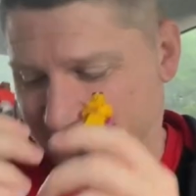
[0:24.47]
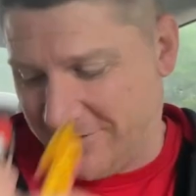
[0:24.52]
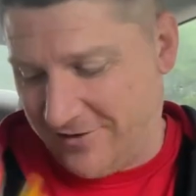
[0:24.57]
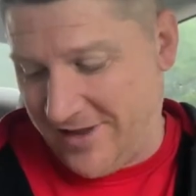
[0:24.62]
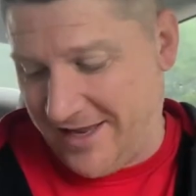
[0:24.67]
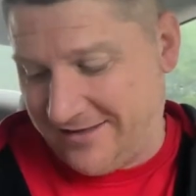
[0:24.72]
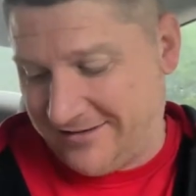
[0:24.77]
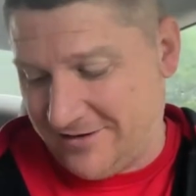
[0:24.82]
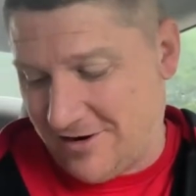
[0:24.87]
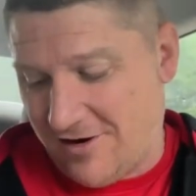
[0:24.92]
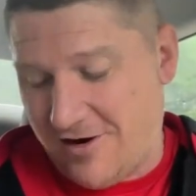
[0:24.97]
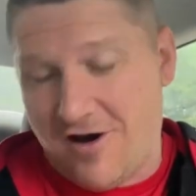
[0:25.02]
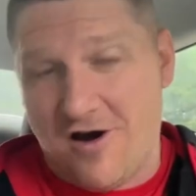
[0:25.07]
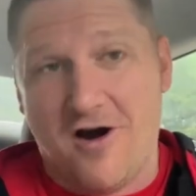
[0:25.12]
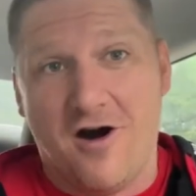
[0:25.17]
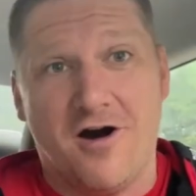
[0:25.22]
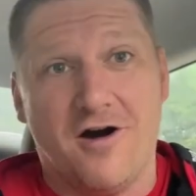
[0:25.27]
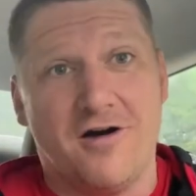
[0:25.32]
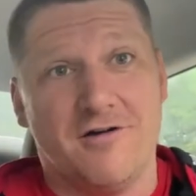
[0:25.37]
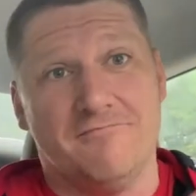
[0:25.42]
So that's
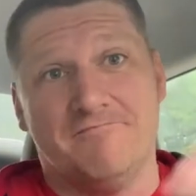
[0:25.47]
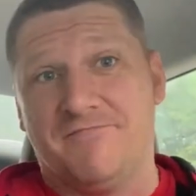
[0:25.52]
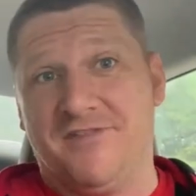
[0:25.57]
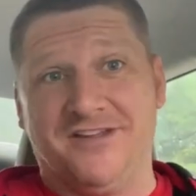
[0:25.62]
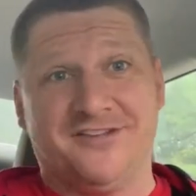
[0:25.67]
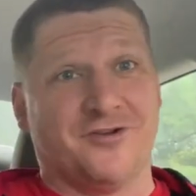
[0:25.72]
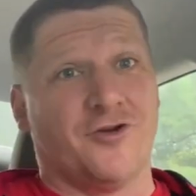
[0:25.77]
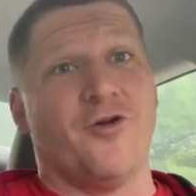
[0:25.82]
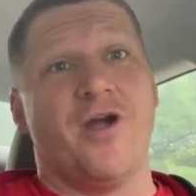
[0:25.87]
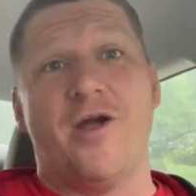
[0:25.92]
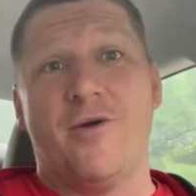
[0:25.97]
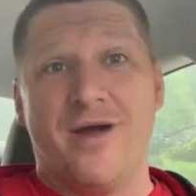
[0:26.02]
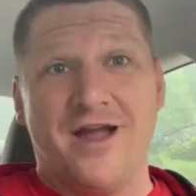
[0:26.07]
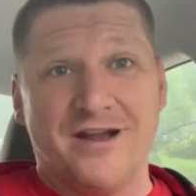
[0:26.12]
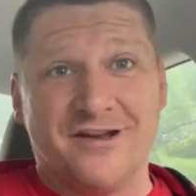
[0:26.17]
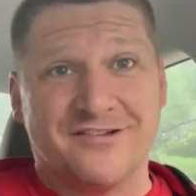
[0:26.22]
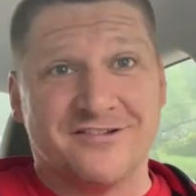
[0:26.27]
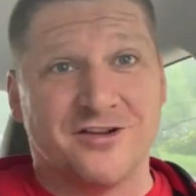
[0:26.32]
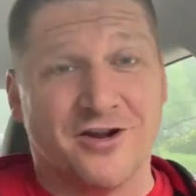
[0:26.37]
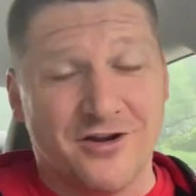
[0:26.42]
that's a great way
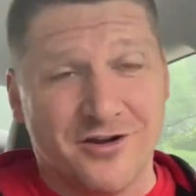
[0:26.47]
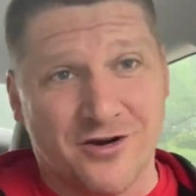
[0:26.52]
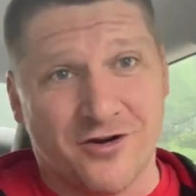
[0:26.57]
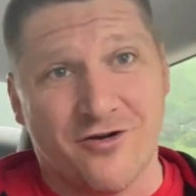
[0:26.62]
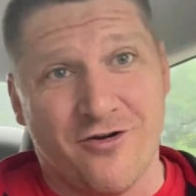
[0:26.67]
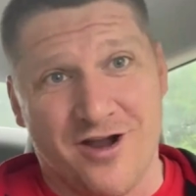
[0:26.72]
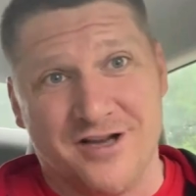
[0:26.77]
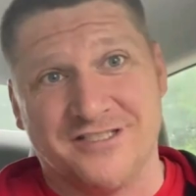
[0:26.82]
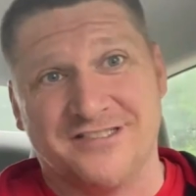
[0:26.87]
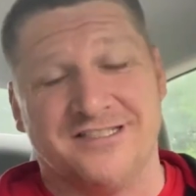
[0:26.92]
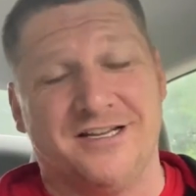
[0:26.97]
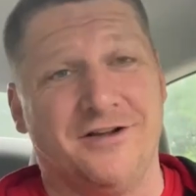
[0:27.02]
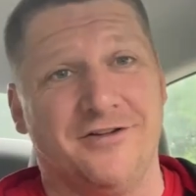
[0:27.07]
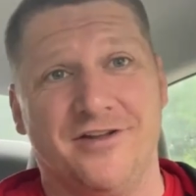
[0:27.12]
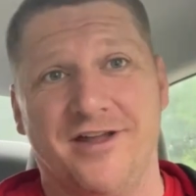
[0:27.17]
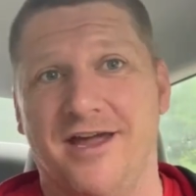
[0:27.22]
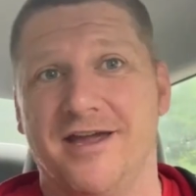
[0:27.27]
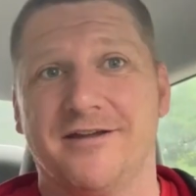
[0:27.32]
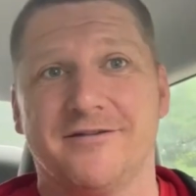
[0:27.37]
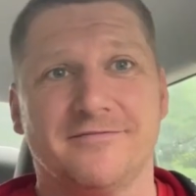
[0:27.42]
to start your garage
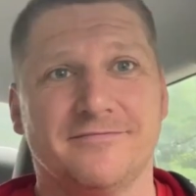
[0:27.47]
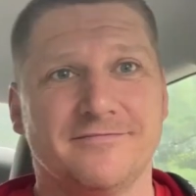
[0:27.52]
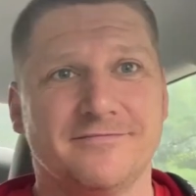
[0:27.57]
sale day.